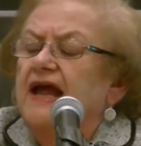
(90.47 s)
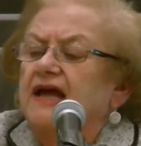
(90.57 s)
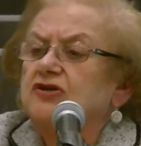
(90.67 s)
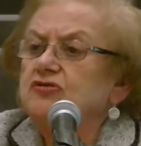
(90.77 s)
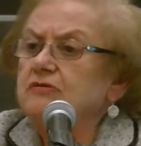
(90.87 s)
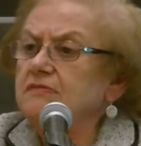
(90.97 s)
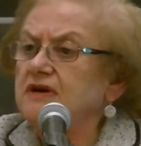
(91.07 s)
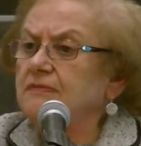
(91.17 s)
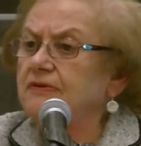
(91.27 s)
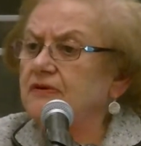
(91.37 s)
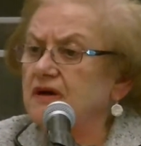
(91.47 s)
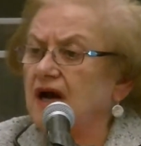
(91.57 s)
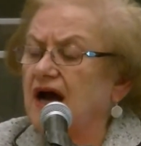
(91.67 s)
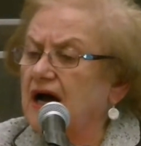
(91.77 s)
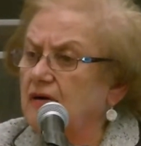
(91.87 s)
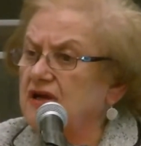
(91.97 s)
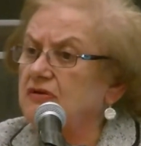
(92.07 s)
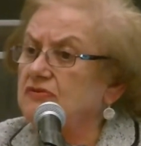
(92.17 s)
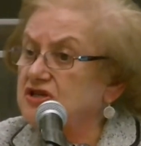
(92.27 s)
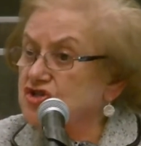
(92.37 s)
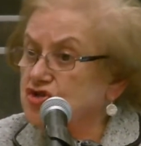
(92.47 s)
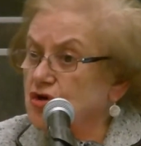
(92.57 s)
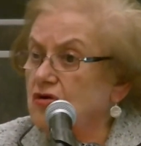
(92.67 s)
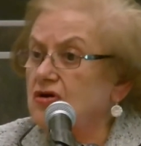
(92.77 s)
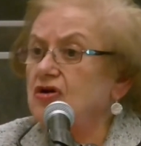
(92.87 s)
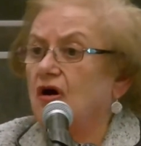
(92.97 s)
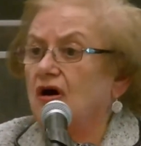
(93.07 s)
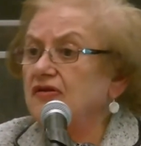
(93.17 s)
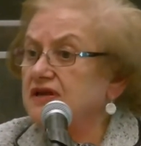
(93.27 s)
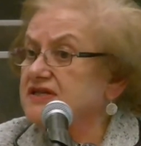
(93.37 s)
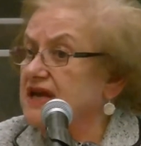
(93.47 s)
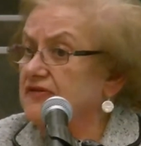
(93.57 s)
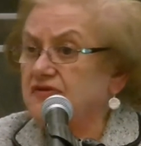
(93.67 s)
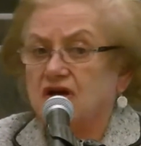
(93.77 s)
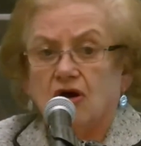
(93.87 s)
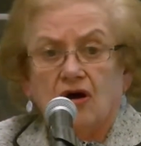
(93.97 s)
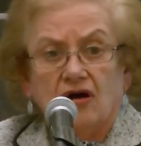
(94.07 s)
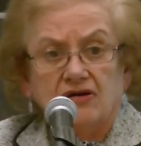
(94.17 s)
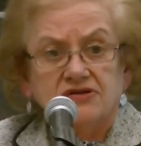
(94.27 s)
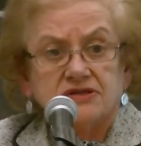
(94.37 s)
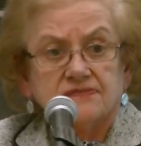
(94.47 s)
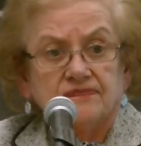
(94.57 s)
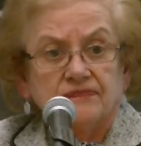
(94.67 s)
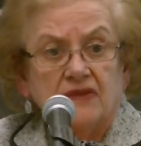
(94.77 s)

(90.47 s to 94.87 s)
And do you remember how he restored all these ethnic halls